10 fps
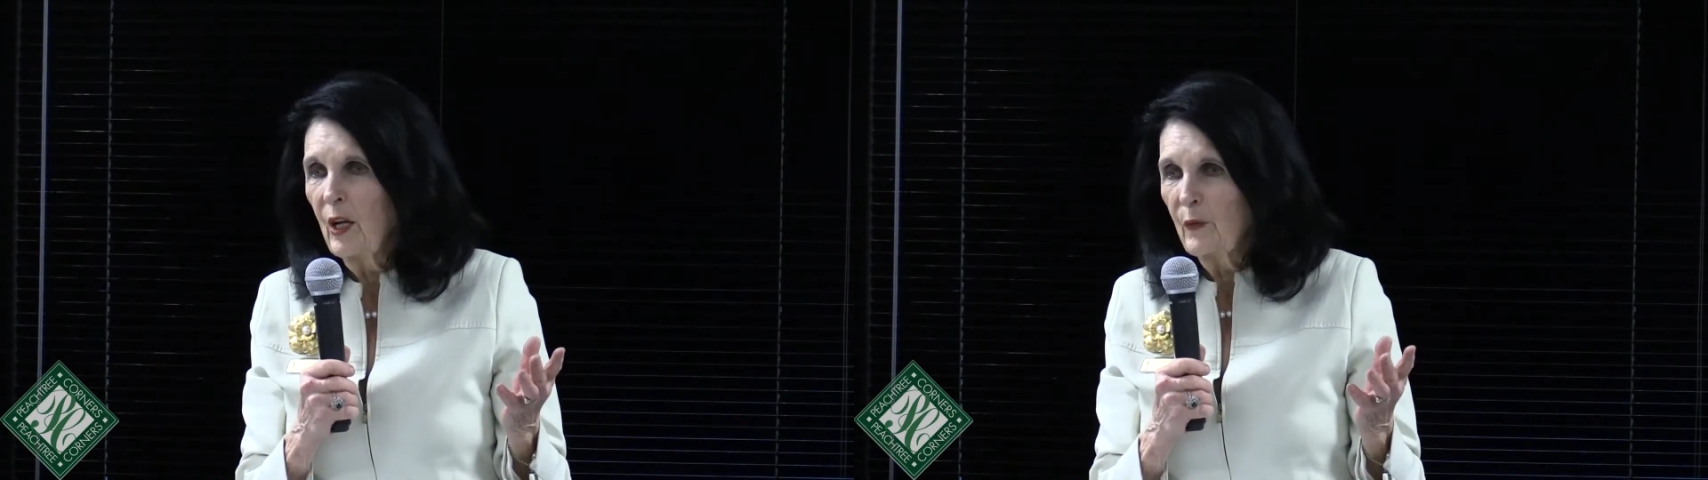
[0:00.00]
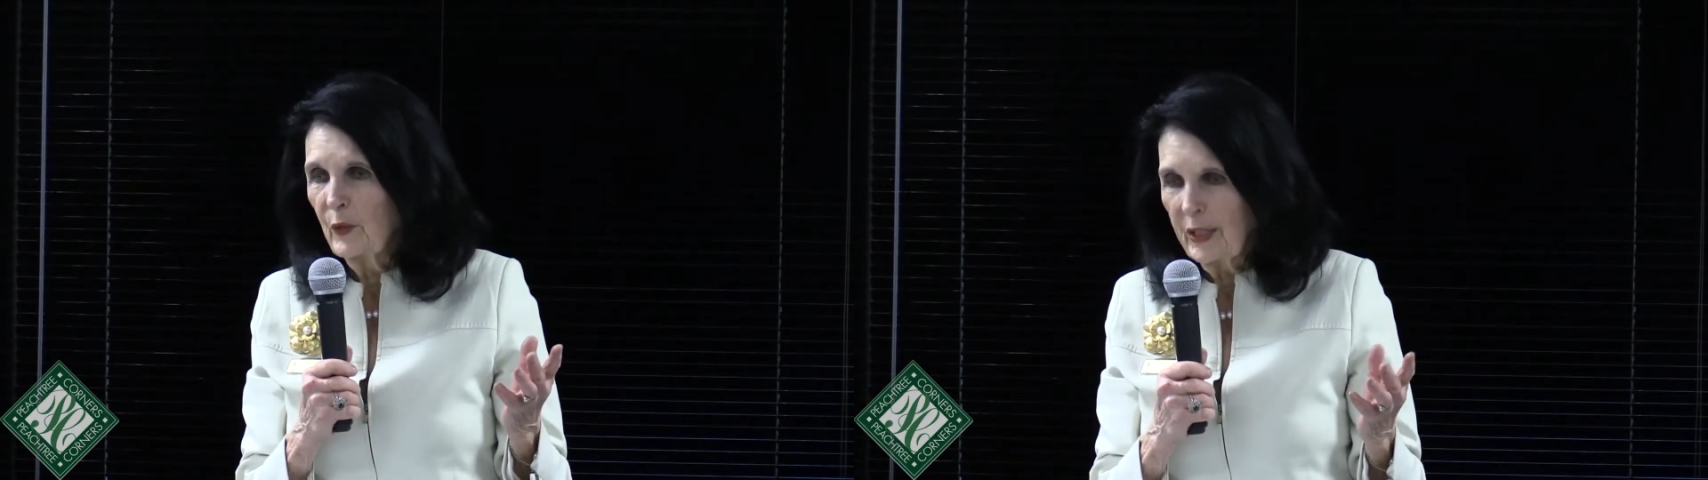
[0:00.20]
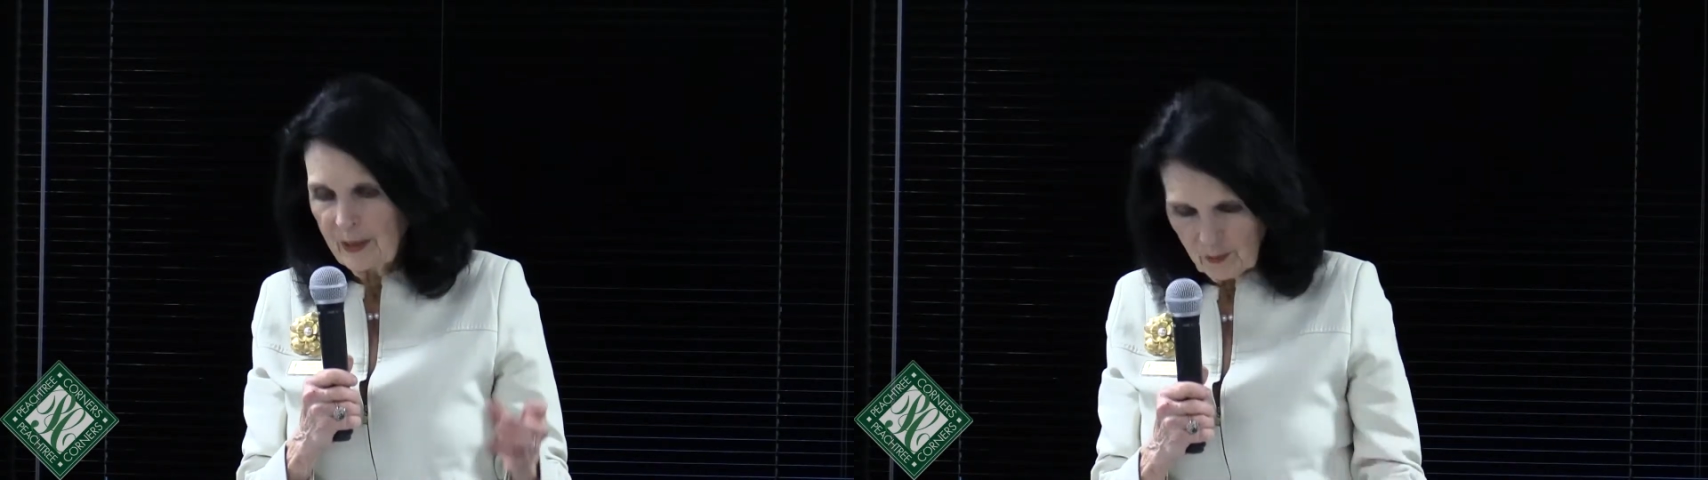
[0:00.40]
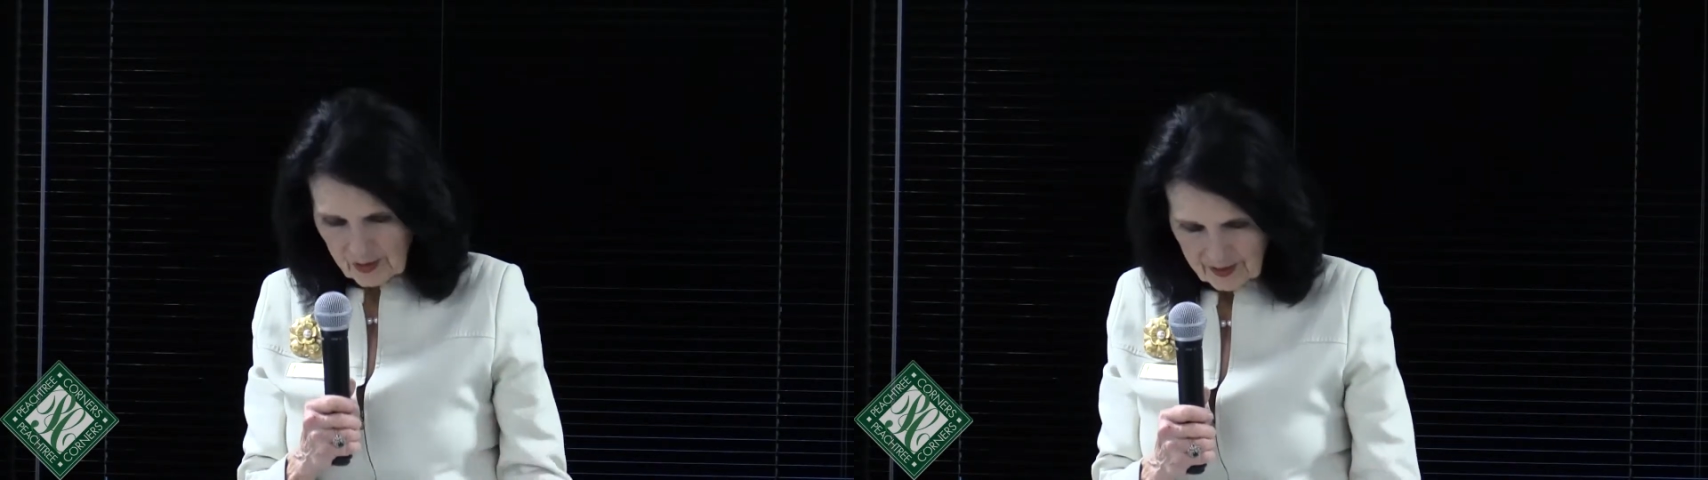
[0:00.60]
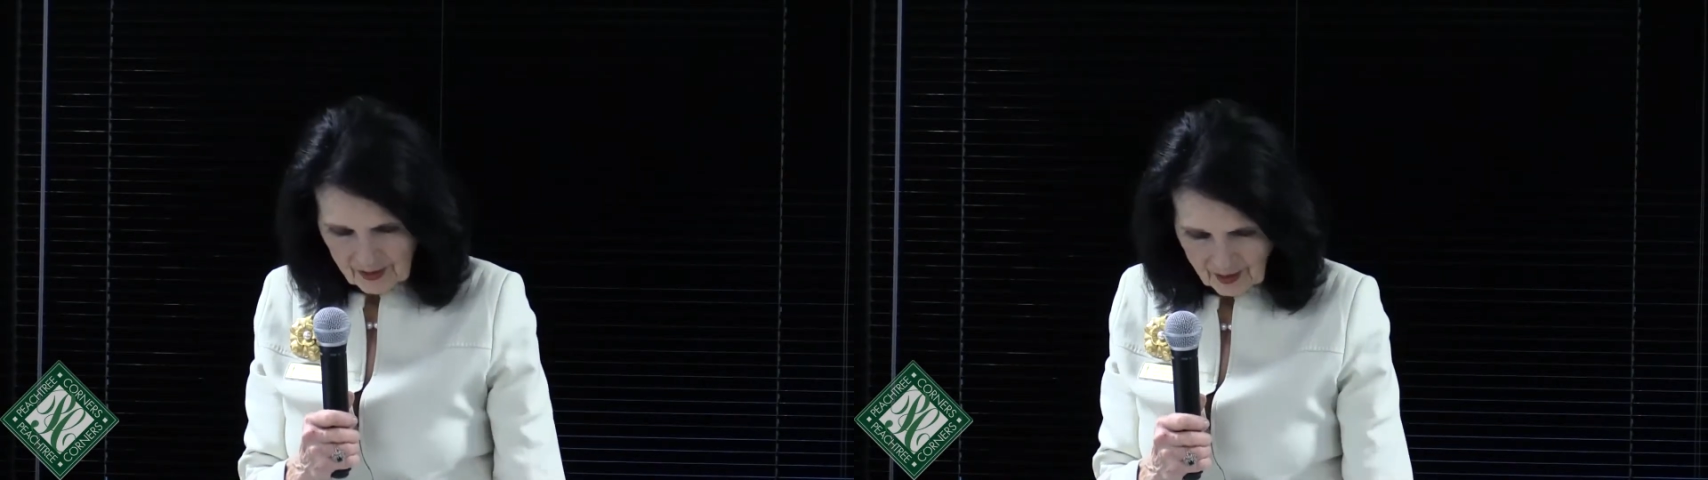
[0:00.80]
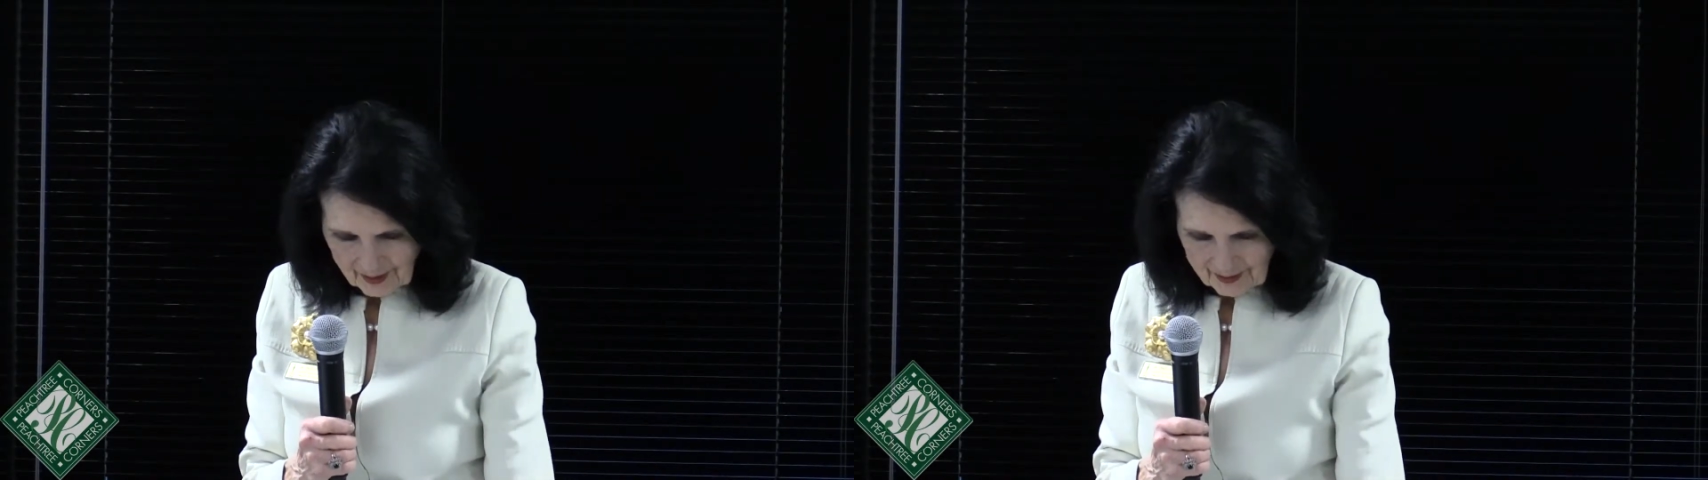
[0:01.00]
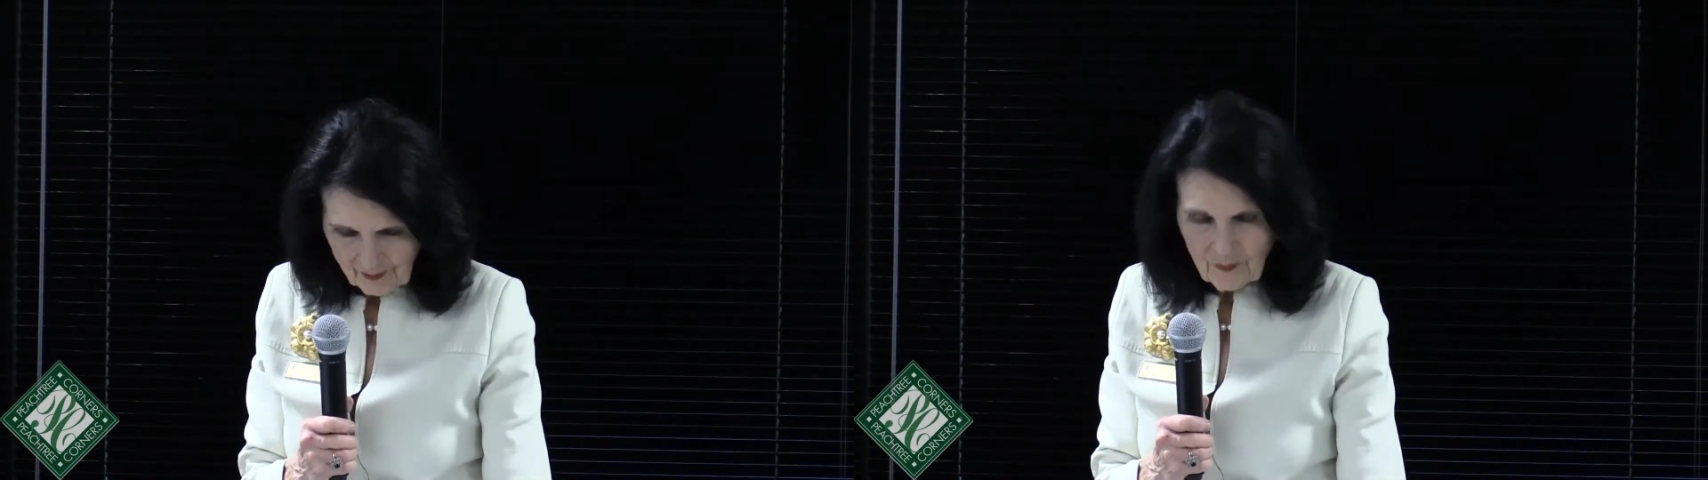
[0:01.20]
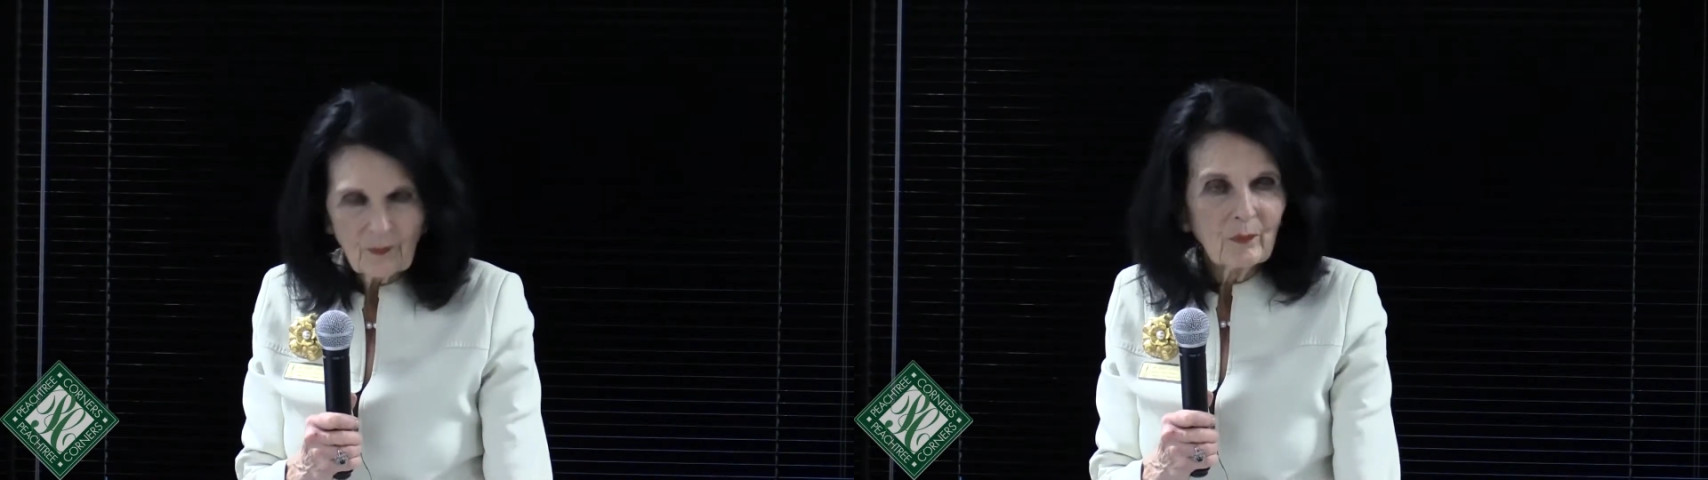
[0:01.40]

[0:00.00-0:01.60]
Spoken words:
for him to sign.